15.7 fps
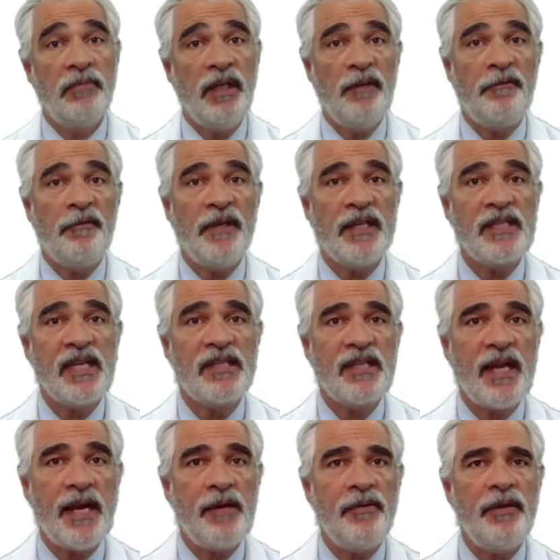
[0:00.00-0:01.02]
If
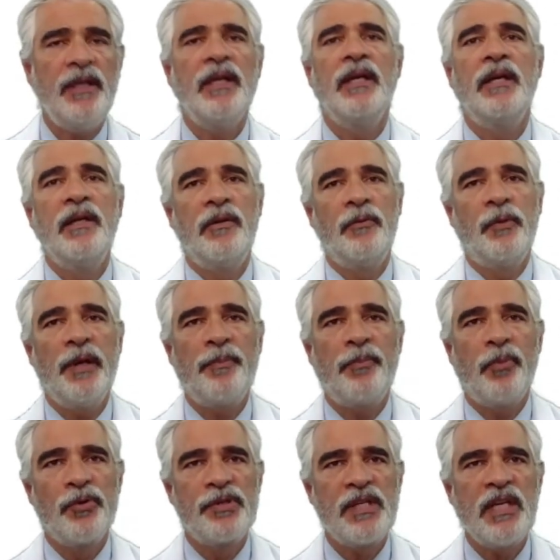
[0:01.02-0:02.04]
necessary,
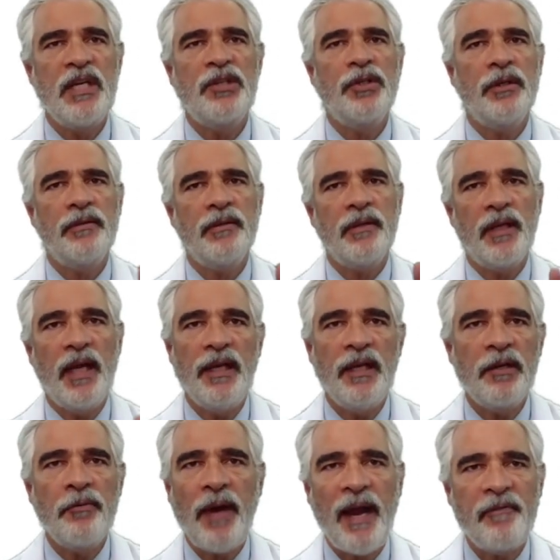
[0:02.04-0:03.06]
reposition
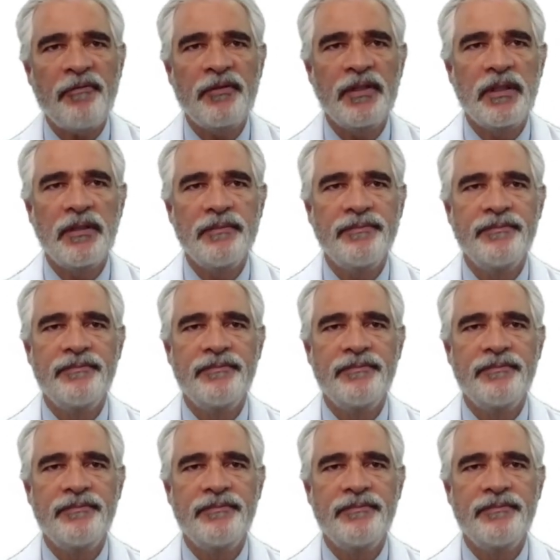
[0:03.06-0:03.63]
any graft.